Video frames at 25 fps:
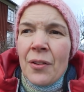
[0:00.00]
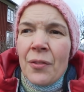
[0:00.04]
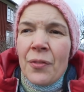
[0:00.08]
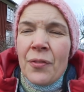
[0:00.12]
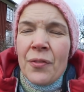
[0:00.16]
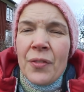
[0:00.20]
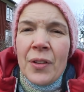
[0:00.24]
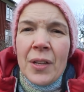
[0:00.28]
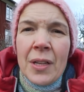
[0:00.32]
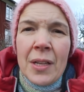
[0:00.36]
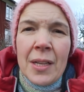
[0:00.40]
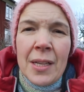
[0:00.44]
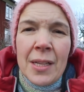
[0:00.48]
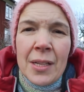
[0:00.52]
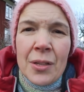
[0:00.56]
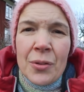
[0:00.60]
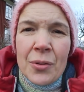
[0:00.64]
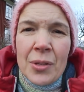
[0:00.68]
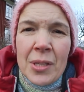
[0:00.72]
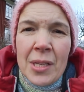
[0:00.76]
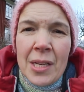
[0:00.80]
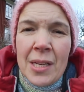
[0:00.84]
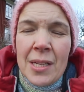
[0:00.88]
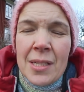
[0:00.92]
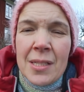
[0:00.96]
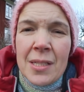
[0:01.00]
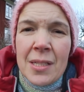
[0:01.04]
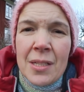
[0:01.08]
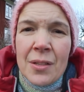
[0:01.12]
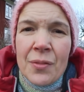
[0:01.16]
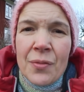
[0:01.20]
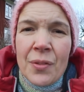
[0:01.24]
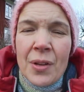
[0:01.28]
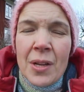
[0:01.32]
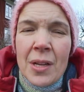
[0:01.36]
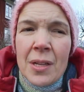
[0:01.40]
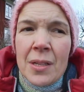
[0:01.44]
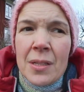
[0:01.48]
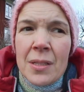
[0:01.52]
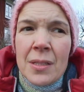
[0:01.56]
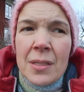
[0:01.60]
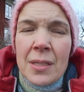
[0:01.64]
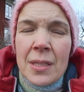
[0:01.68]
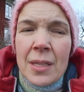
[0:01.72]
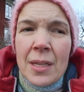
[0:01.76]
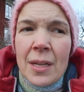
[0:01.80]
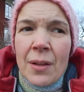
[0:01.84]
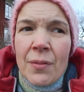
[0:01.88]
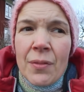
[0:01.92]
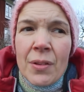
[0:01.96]
feeling creative
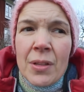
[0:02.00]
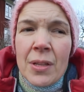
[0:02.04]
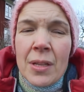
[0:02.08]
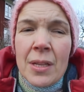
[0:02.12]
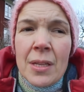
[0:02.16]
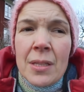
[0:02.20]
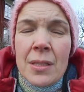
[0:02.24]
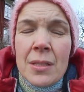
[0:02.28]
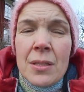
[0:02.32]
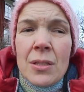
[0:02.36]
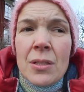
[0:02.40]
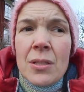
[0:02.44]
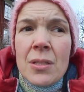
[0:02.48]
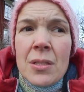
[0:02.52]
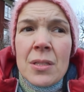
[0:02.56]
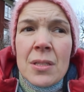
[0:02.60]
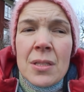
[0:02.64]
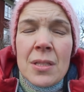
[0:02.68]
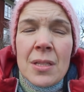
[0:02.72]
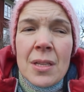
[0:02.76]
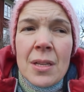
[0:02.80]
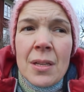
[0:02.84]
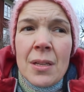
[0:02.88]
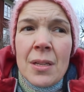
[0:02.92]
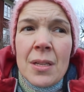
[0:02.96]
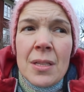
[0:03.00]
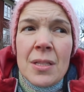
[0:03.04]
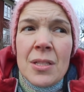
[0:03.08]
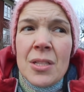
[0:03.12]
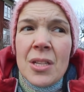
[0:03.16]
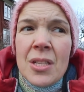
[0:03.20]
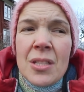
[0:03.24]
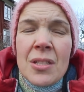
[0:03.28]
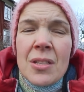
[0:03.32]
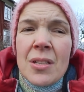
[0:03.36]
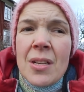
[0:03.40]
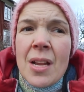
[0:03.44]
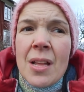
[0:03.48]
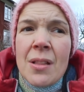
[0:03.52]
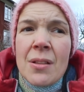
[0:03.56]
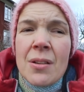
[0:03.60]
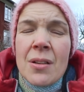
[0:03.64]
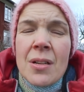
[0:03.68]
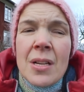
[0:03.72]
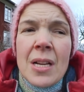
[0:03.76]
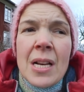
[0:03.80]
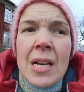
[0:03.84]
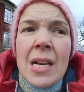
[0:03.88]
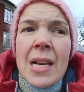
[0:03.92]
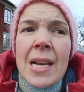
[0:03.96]
and everything, it's just
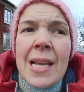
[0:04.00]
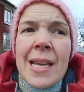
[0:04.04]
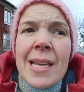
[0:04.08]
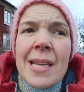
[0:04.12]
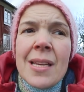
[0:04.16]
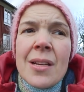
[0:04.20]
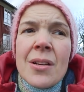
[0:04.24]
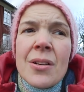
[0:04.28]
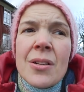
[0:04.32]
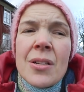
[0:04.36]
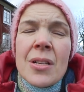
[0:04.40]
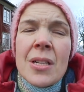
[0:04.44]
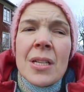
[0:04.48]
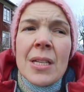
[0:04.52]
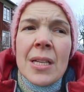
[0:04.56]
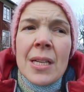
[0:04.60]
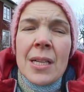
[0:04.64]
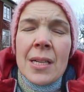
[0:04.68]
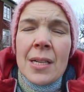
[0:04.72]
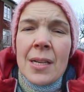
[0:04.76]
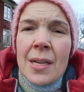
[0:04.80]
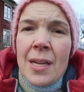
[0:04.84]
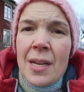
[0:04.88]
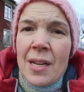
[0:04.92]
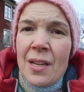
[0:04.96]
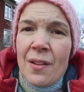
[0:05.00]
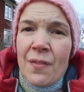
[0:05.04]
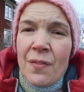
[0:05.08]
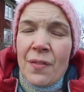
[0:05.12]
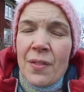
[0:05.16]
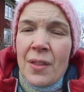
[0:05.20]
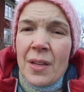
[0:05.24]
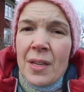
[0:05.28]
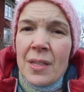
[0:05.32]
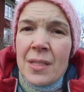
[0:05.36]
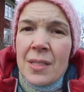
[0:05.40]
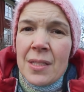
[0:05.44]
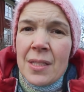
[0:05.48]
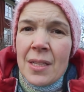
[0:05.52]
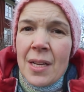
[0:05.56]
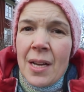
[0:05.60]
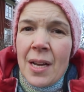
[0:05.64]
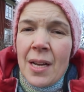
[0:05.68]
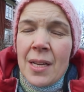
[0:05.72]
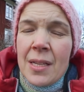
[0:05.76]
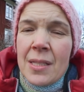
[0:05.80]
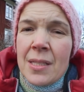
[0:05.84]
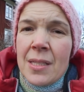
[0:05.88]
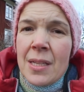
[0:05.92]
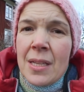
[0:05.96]
another layer in life that
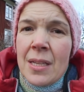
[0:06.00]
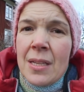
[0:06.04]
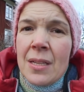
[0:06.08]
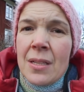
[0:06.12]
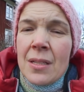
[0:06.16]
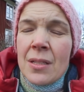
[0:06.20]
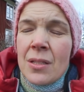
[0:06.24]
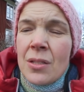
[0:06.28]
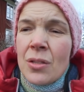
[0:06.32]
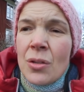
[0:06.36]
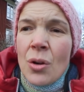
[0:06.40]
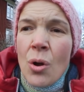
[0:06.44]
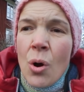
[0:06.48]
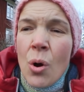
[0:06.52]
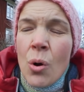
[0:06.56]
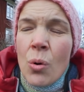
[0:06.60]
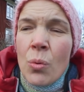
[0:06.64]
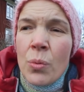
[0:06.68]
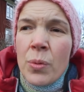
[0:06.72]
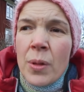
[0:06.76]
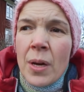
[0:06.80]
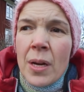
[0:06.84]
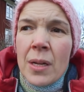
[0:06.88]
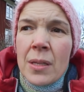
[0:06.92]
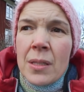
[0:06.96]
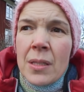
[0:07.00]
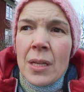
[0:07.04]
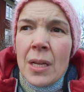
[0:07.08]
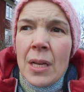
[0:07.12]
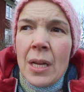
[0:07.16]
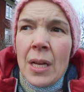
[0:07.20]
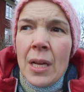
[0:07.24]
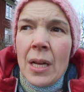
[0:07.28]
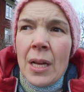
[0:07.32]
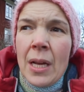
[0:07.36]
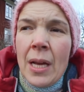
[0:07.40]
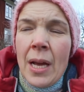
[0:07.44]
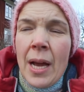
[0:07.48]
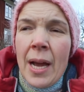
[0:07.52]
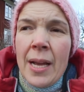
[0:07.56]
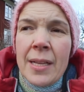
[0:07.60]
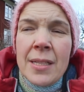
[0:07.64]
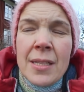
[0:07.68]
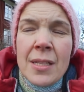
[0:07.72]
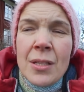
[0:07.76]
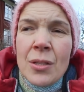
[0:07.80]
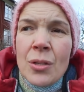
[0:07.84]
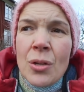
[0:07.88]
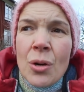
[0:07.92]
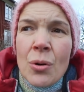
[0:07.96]
I didn't know that
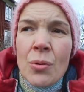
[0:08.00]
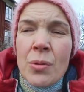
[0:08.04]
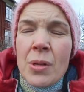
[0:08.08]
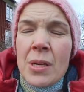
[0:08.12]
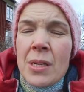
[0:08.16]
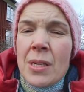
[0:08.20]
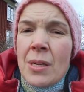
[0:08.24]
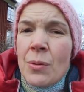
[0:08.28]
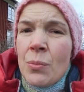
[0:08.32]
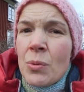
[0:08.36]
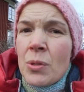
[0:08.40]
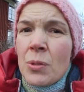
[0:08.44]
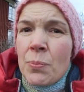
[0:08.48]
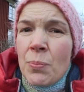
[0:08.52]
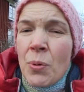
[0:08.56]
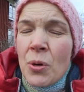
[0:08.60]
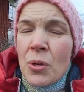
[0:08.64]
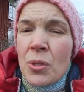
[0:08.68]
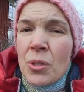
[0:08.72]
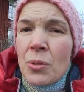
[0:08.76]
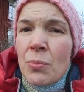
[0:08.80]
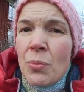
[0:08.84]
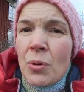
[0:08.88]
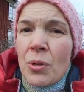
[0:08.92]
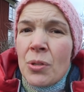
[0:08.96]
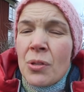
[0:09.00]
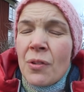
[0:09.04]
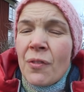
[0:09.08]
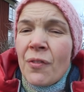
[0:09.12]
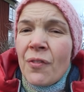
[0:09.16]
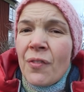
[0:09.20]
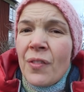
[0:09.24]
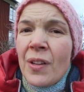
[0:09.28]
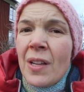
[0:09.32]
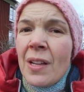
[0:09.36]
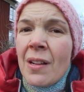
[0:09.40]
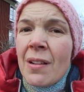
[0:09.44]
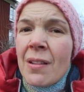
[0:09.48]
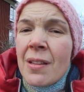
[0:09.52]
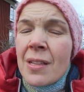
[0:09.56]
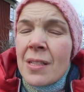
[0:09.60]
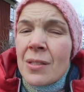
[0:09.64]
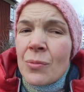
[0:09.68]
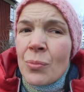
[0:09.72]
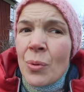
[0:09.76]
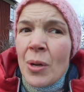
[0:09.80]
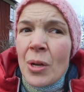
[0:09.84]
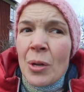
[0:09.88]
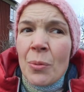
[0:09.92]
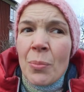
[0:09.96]
it was possible to feel
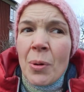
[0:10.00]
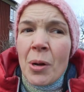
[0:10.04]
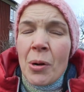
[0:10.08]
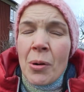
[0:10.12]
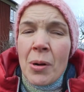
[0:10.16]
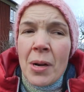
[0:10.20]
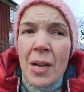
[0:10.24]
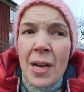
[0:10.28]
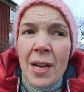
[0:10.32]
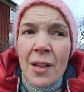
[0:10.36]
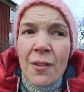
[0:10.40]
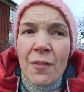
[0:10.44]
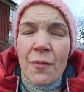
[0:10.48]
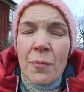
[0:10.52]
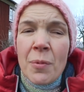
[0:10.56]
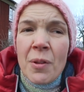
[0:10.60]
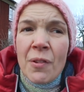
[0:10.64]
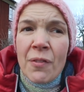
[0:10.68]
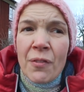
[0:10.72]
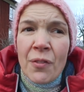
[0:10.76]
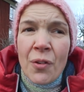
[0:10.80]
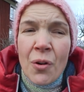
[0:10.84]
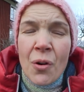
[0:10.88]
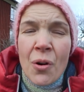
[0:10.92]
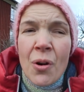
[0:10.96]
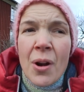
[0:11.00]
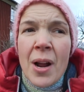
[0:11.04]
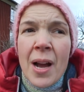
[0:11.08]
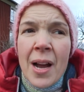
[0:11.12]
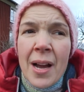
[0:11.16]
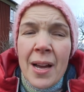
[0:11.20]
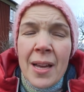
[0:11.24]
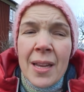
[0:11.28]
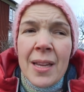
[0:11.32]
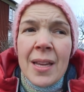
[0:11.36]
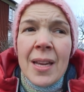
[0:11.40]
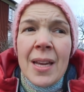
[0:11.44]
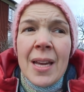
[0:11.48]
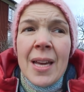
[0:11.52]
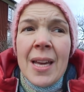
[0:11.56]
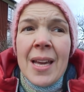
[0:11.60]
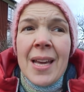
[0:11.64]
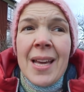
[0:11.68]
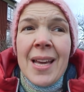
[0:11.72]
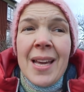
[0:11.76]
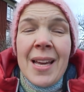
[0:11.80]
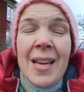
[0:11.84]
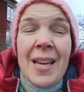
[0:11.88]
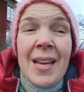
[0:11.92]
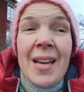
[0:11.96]
this way about life before I
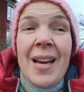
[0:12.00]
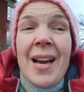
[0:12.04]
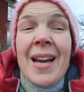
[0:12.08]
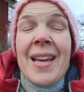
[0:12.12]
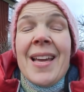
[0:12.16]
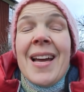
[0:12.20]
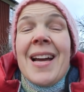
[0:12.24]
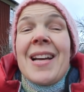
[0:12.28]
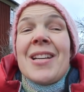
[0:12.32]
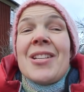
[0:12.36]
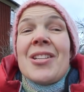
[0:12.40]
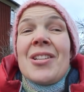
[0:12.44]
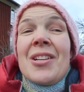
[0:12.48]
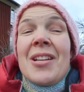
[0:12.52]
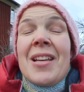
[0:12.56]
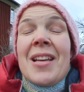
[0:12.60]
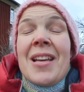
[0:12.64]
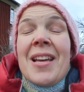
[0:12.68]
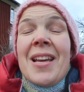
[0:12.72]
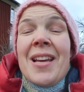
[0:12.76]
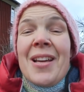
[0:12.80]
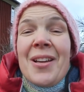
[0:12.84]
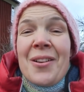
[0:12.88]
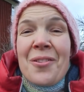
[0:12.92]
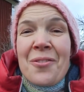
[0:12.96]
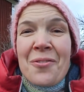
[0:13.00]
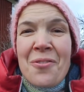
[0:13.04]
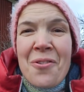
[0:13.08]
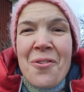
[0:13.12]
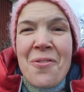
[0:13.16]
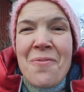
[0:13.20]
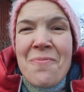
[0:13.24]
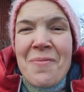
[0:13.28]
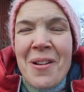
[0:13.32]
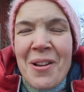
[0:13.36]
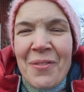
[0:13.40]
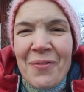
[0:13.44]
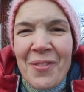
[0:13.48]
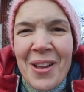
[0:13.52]
actually grow my